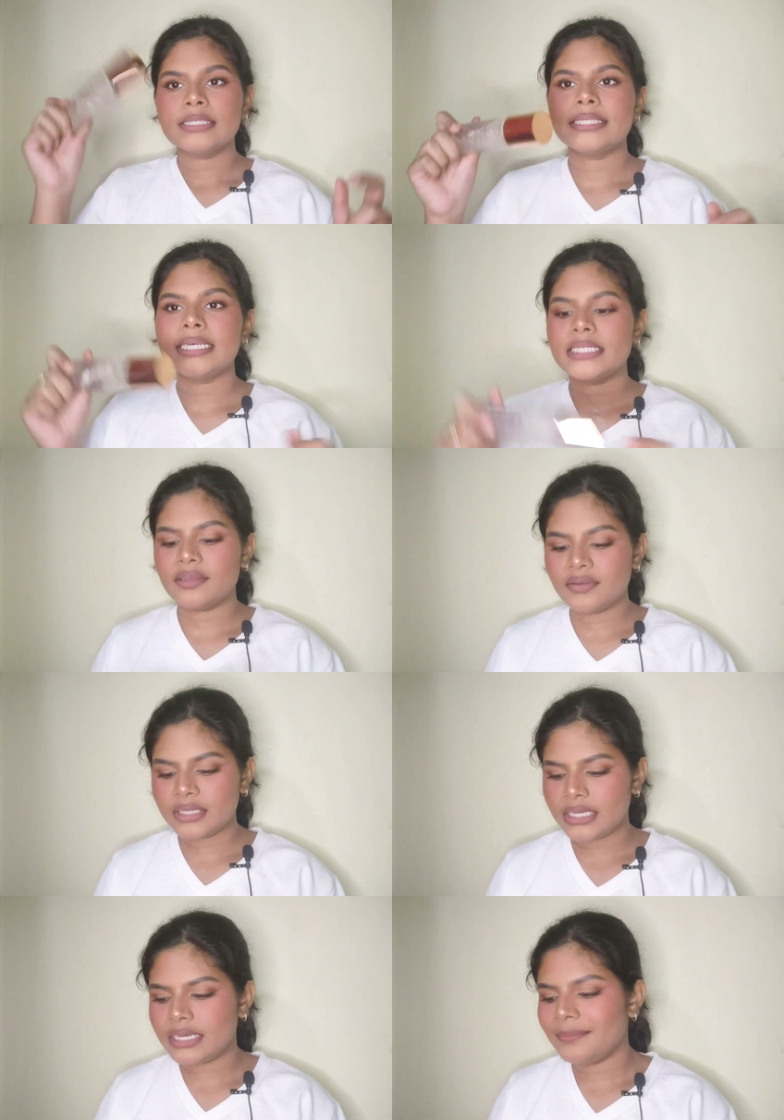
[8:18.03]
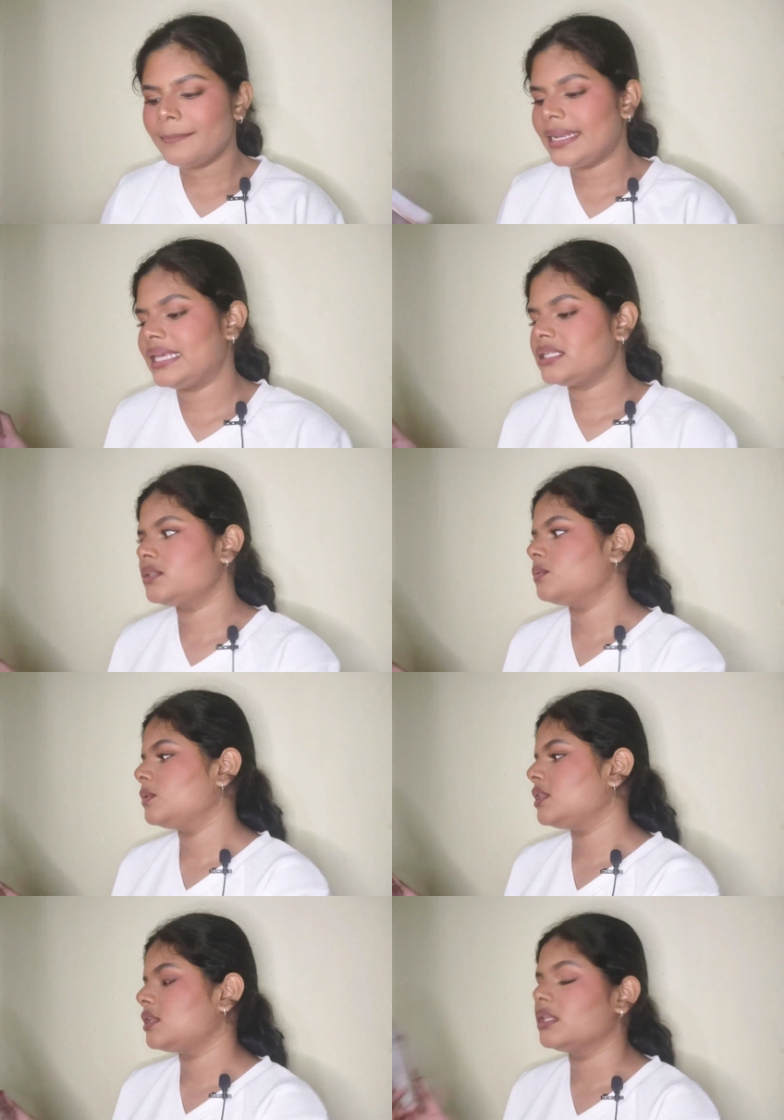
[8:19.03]
Set everything in place
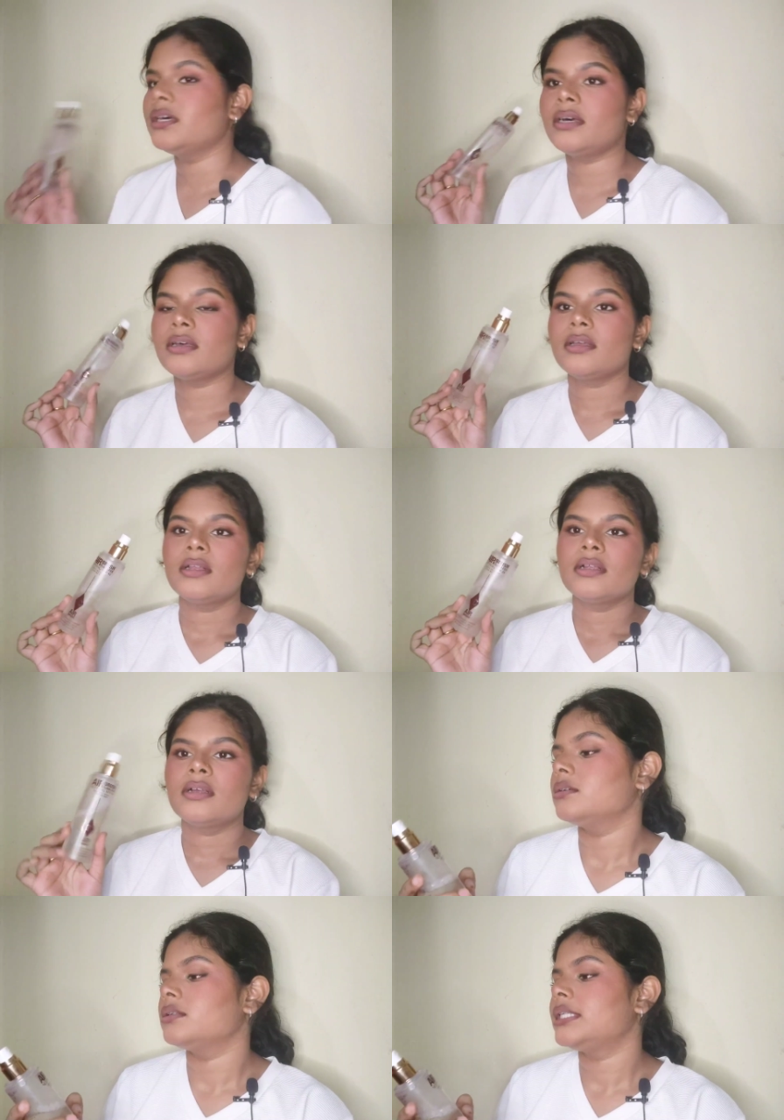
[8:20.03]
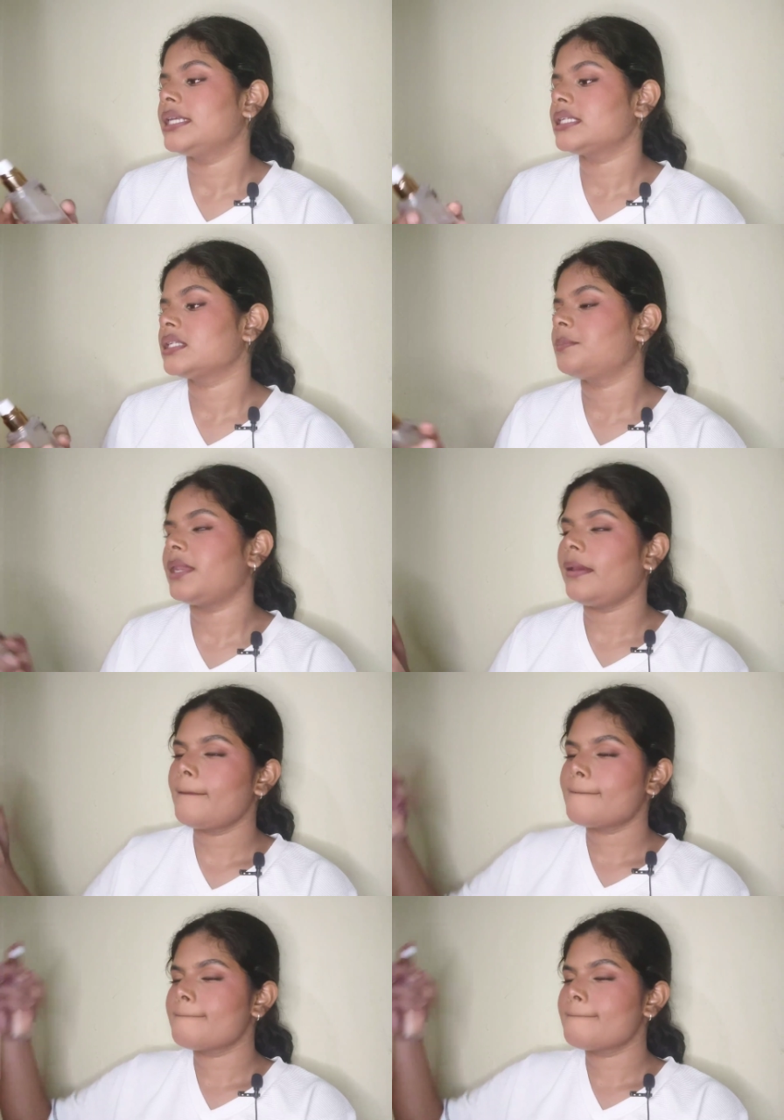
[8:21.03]
with the setting spray.